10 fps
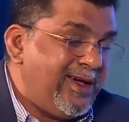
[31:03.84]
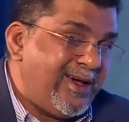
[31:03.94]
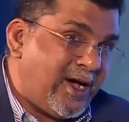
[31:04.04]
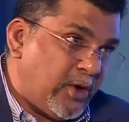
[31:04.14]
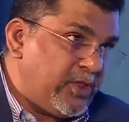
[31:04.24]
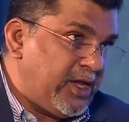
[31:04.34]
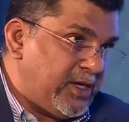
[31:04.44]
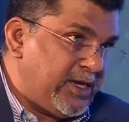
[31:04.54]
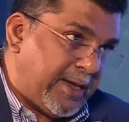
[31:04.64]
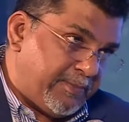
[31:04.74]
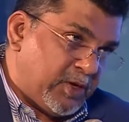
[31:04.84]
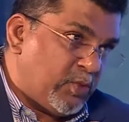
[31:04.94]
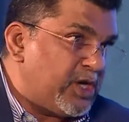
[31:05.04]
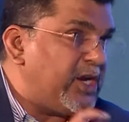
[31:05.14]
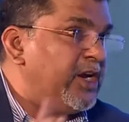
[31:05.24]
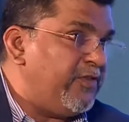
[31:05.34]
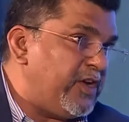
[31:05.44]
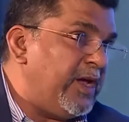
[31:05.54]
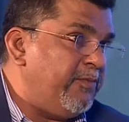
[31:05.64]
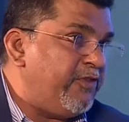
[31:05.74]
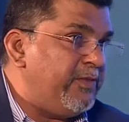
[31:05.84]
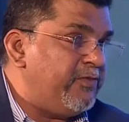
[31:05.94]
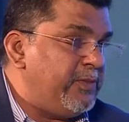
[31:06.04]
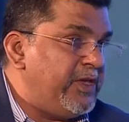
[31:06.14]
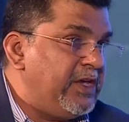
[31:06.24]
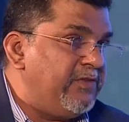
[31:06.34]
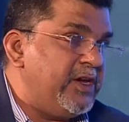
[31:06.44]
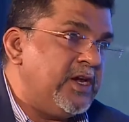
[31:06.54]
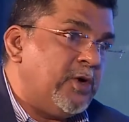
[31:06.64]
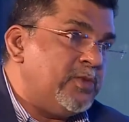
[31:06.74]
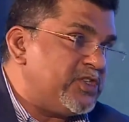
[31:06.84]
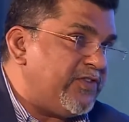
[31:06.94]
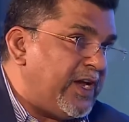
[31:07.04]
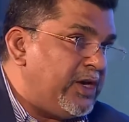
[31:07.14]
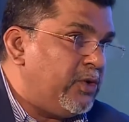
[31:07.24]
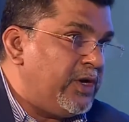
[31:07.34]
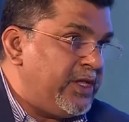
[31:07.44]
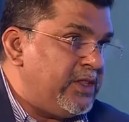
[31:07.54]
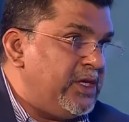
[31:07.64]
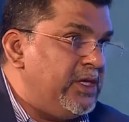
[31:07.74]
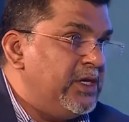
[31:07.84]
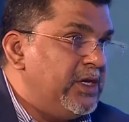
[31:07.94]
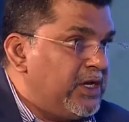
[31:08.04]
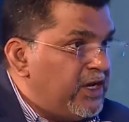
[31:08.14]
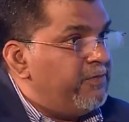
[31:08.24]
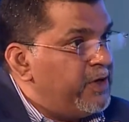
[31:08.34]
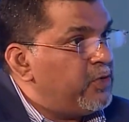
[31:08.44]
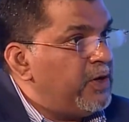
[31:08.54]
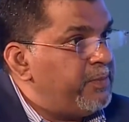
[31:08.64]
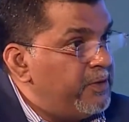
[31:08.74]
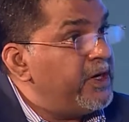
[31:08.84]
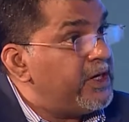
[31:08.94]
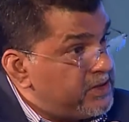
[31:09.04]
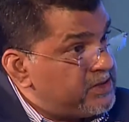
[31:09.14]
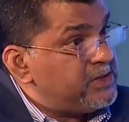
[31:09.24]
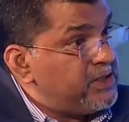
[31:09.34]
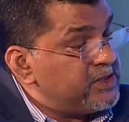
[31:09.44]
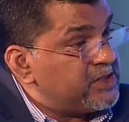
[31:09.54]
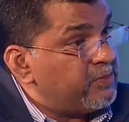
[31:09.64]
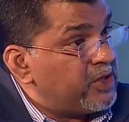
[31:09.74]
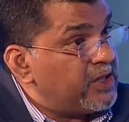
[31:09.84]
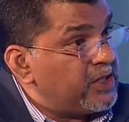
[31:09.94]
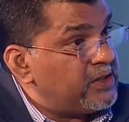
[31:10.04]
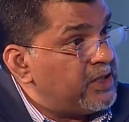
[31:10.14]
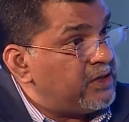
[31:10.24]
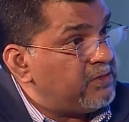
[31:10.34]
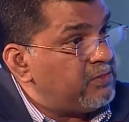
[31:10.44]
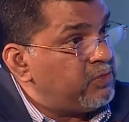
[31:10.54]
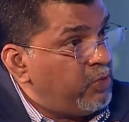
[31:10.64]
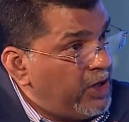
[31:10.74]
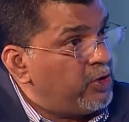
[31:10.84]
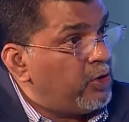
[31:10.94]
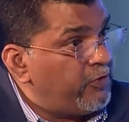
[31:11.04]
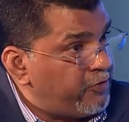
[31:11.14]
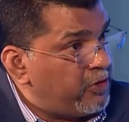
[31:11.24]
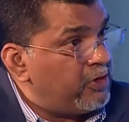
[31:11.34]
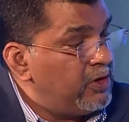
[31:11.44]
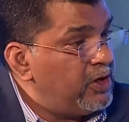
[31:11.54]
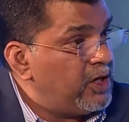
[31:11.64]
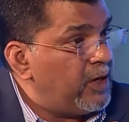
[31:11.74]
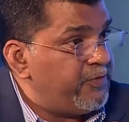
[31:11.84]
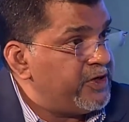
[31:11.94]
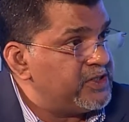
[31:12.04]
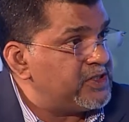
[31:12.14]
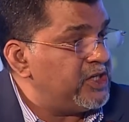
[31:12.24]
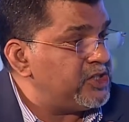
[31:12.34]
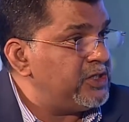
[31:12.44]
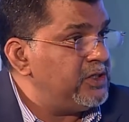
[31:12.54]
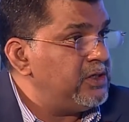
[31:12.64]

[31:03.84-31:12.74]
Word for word: How they'll adapt and what kind of time frame will be given and how much of handholding the government will permit is, is something that, that will go for up for discussion. Do you see